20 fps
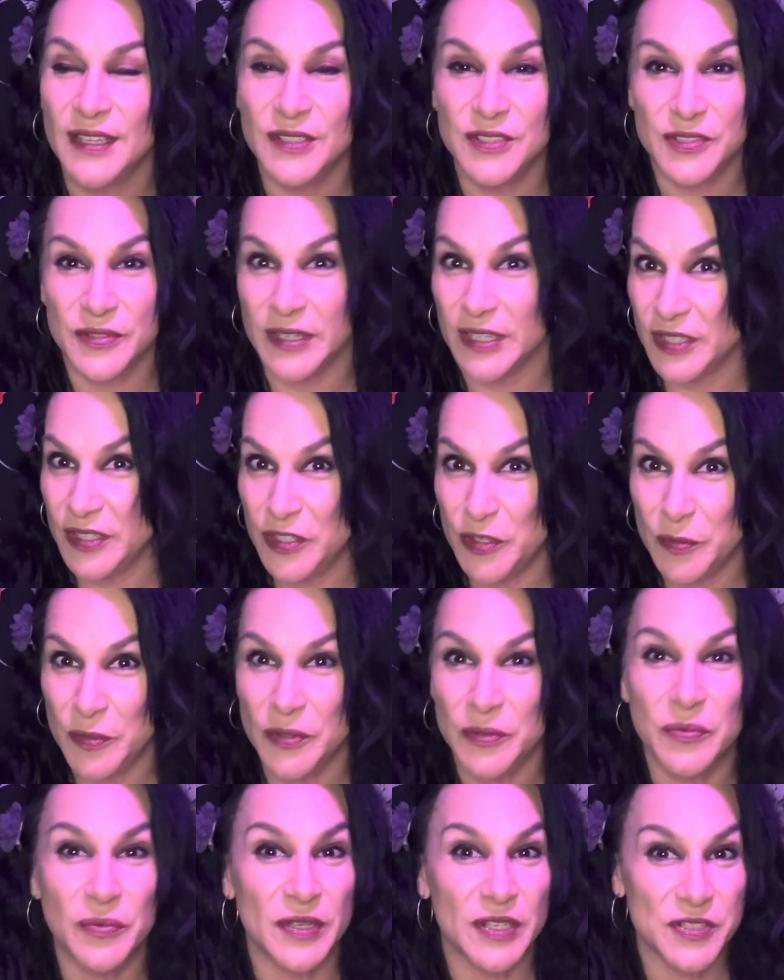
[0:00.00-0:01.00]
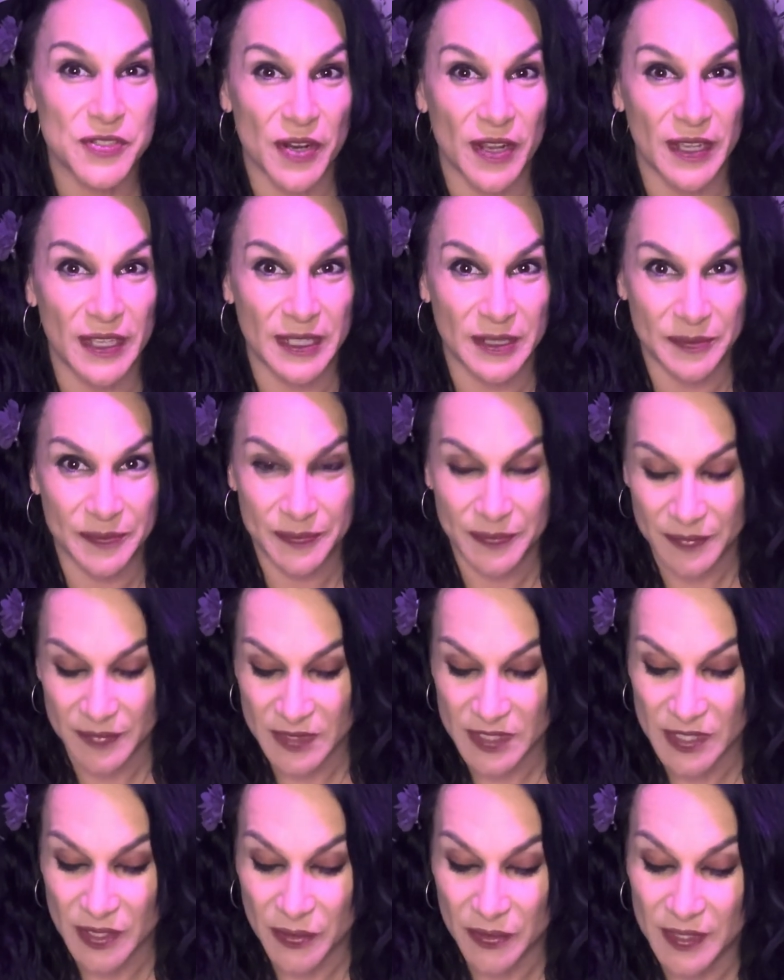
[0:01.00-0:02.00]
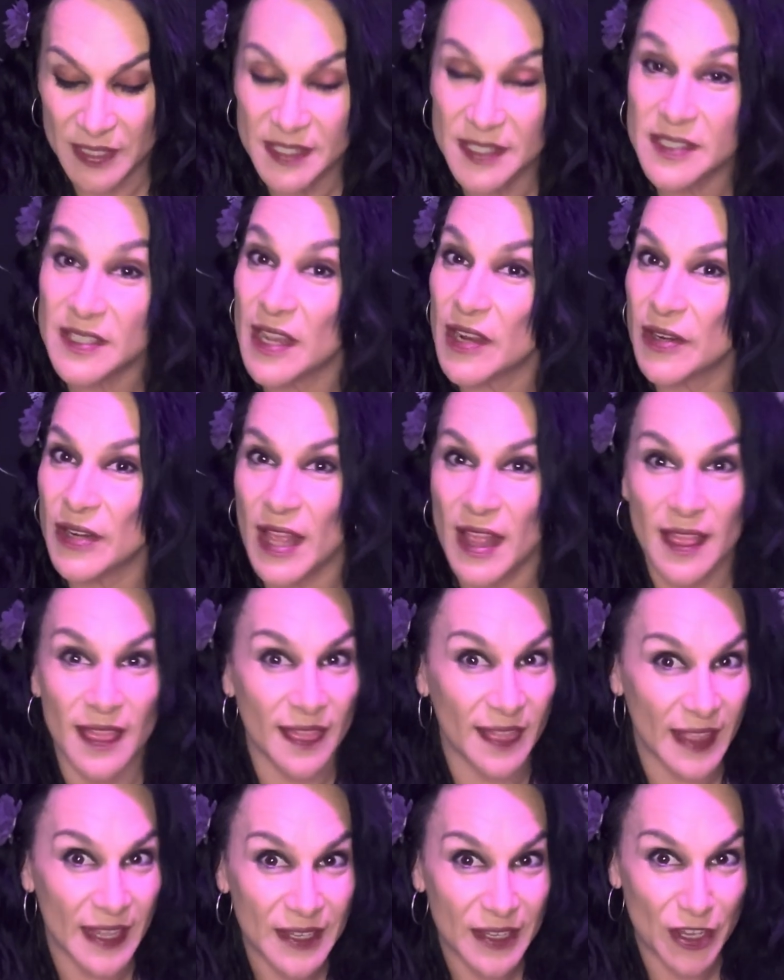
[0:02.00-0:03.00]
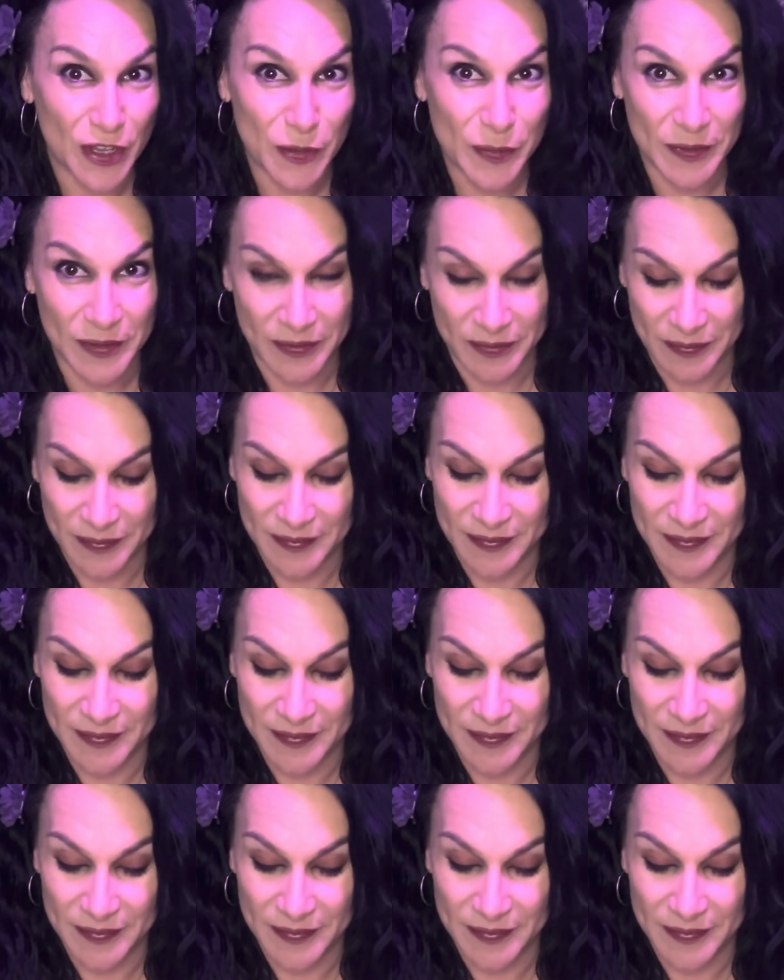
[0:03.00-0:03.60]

During a new moon, we draw in. So this is our let go moon.